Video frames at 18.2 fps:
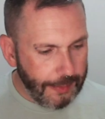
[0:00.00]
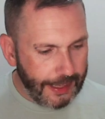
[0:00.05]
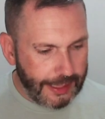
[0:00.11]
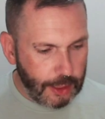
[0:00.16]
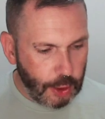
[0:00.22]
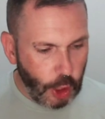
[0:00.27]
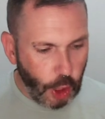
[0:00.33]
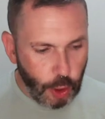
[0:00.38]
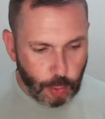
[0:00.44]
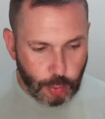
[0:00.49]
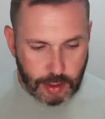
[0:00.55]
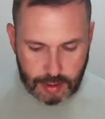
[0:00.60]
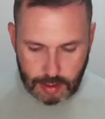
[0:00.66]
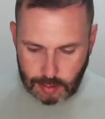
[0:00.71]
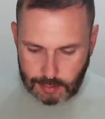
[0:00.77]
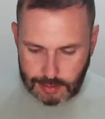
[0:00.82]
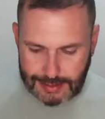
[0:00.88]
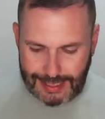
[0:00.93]
a
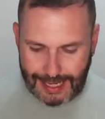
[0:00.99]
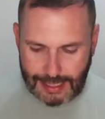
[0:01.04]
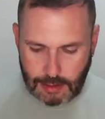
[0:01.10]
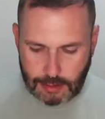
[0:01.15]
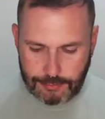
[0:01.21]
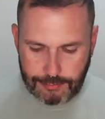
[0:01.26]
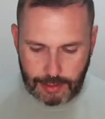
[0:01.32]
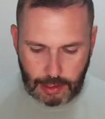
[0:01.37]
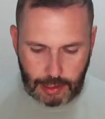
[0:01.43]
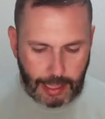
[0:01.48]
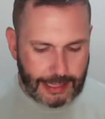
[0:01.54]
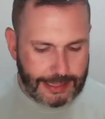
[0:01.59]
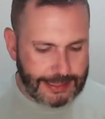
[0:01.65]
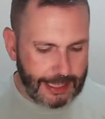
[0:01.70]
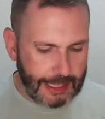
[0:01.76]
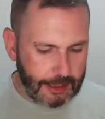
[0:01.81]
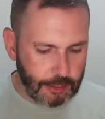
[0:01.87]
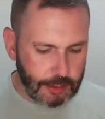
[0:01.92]
coastal scent for
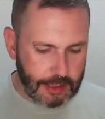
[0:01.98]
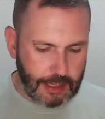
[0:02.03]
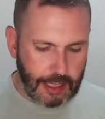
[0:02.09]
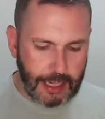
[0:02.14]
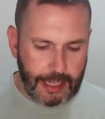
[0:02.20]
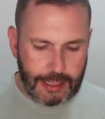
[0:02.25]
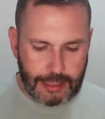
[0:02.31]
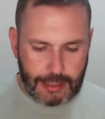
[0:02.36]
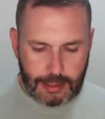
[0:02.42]
Lighthouse Day,